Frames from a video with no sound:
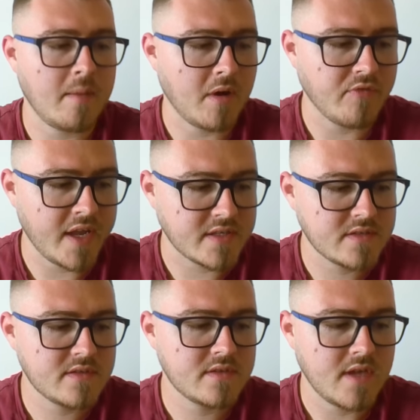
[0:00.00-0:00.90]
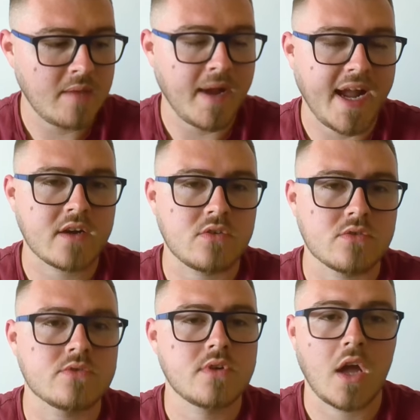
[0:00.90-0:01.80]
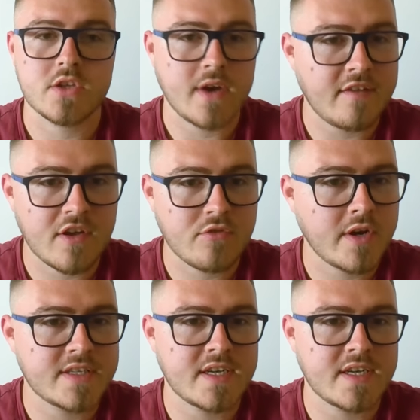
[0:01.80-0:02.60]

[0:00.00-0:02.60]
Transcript: in my wrists, in my ankles. I don't have arthritis